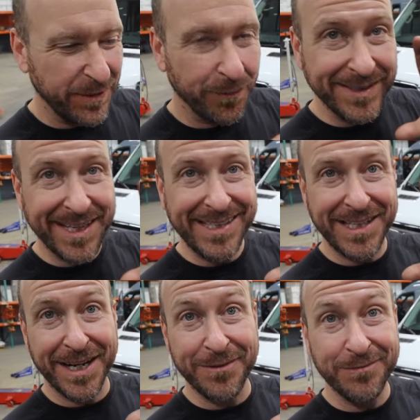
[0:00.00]
Once that's
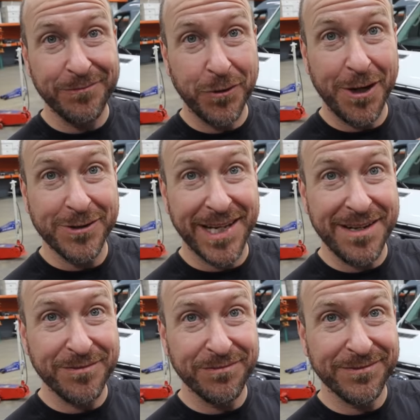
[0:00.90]
done, we're all
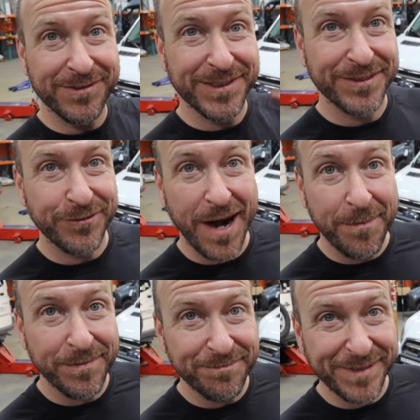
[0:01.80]
set.
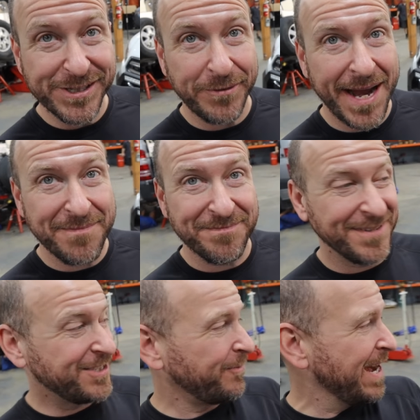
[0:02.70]
Wrap, it's a wrap,
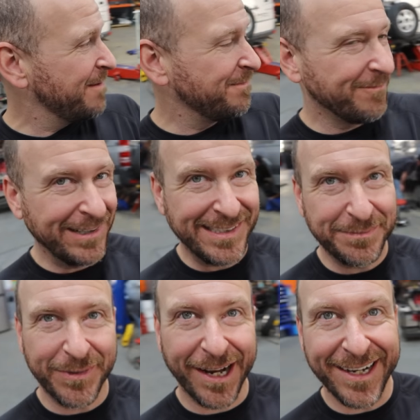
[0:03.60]
it's a wrap. And we're
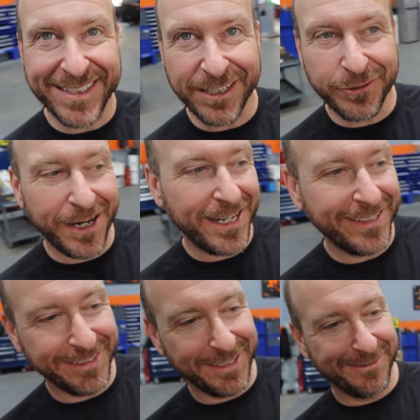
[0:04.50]
gonna test ride
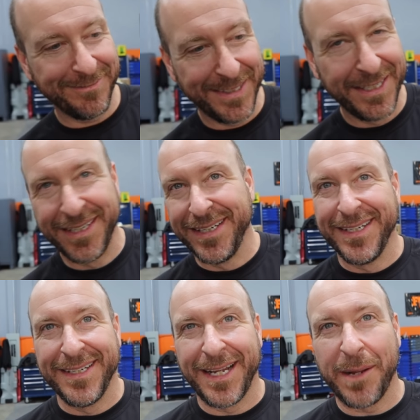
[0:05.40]
it and then
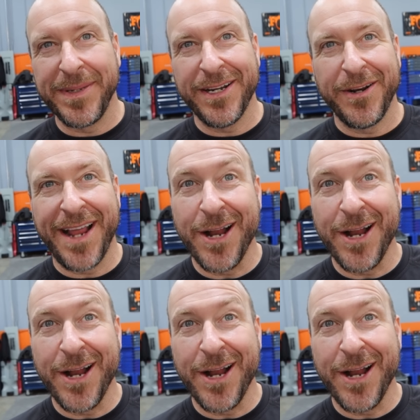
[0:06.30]
I'll be done at